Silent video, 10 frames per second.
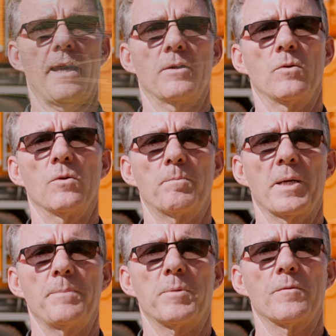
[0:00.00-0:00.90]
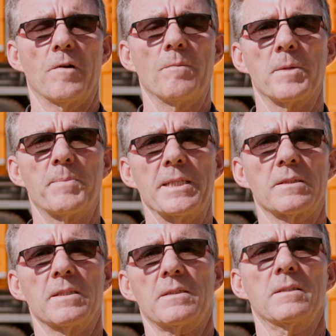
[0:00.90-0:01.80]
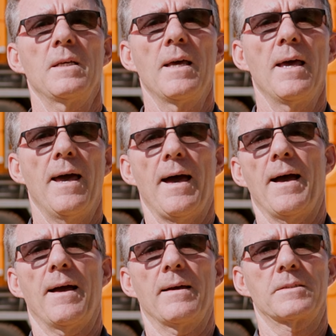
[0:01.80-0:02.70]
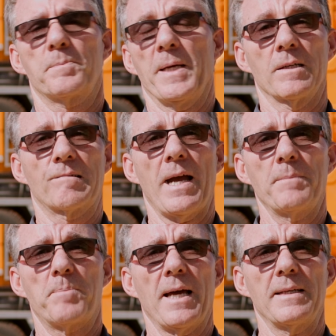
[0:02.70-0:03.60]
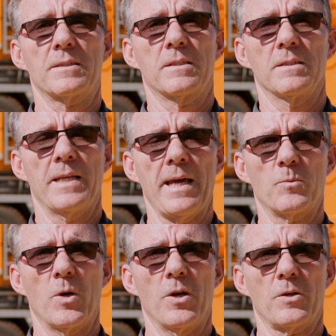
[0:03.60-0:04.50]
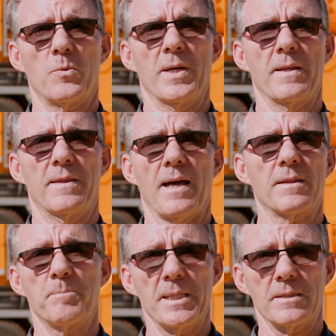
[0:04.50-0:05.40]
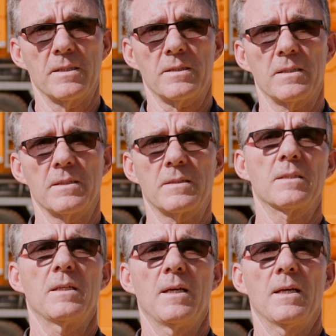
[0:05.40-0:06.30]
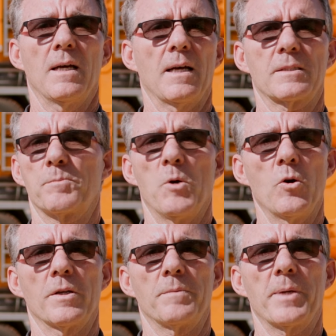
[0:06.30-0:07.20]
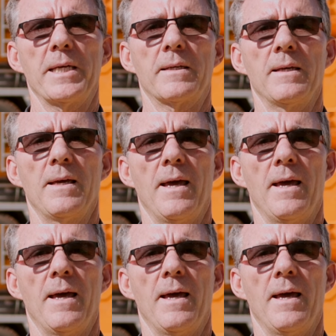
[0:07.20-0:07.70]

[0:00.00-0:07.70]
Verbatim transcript: and, all people from the business. Uh, it's been a great place to network with other businesses, uh, small and big.